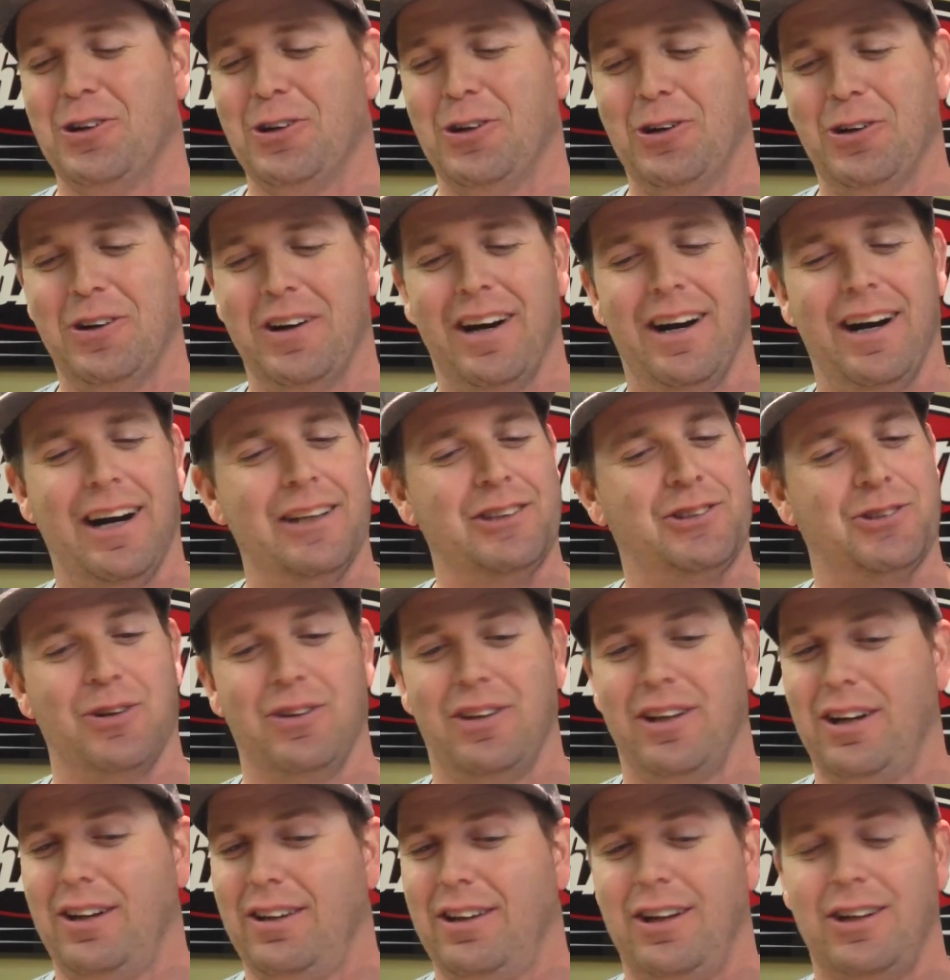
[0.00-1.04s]
So
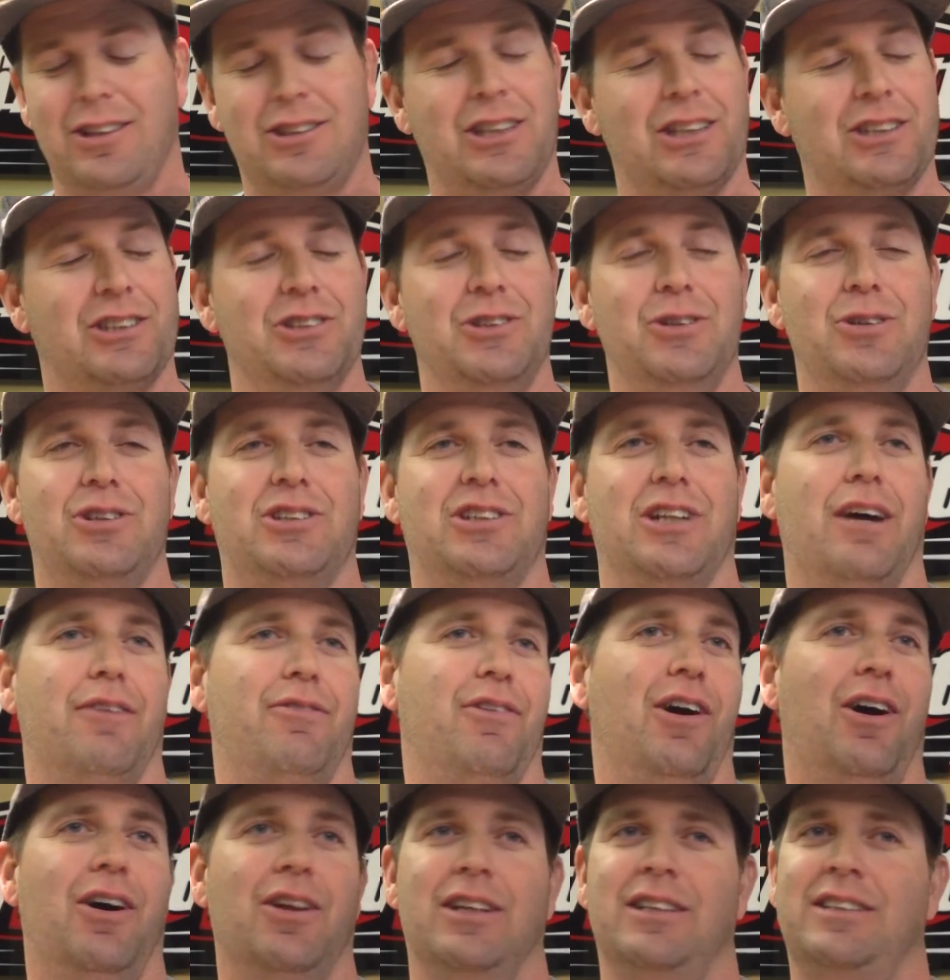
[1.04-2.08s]
there's just new
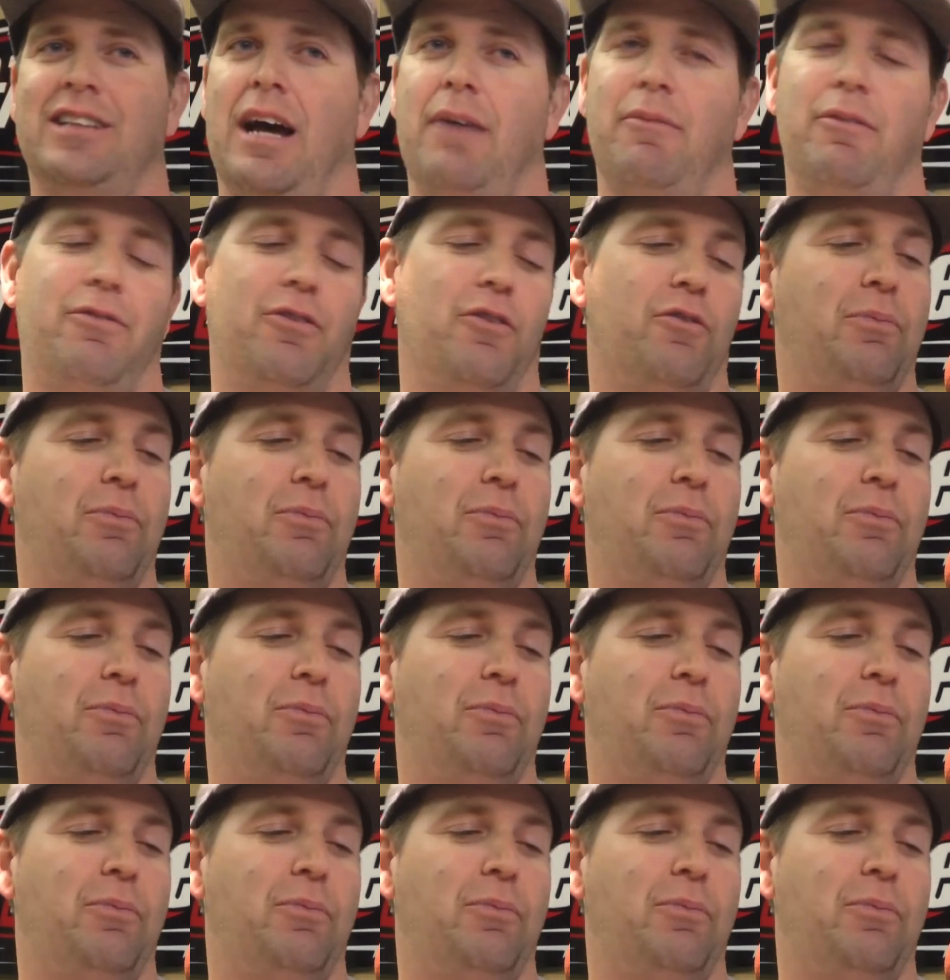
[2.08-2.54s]
stuff all the time.